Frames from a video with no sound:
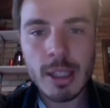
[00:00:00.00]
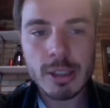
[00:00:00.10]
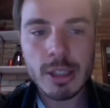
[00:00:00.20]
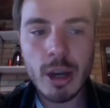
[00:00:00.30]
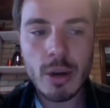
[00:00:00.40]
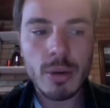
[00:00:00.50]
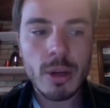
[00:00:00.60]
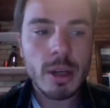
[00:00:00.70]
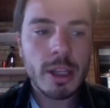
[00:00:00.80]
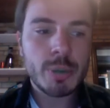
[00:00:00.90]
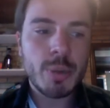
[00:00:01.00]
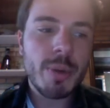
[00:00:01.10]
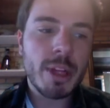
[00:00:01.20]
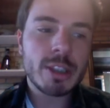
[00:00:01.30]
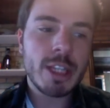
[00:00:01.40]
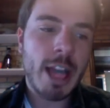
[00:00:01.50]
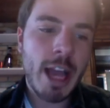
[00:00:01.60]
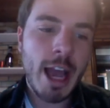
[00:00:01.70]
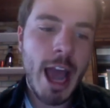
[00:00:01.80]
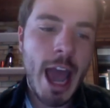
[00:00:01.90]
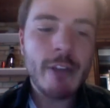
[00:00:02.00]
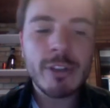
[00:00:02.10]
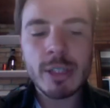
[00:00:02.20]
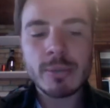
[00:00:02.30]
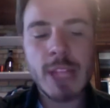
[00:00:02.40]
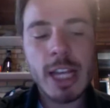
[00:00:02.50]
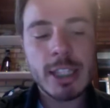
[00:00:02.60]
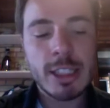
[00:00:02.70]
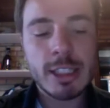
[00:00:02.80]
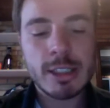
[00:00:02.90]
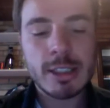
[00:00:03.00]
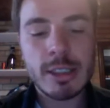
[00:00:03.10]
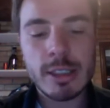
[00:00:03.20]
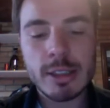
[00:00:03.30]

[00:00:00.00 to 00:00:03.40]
So it's pretty much. I have some taxes,